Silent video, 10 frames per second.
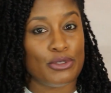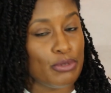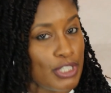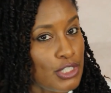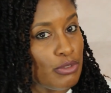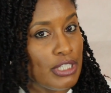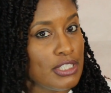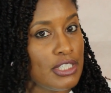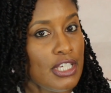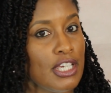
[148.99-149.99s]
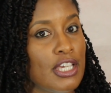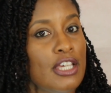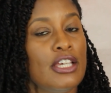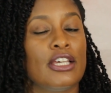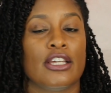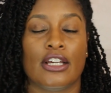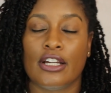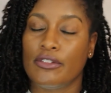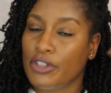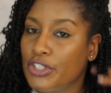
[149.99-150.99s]
Retwisting,
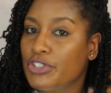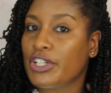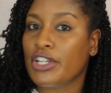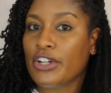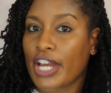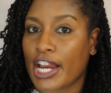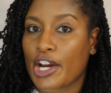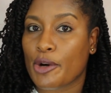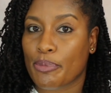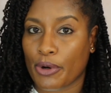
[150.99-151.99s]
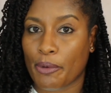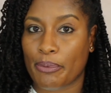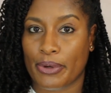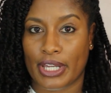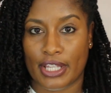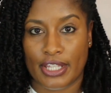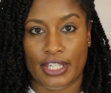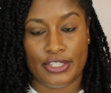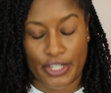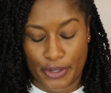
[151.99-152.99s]
um, nurturing your hair
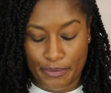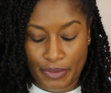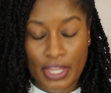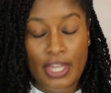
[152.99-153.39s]
appropriately. So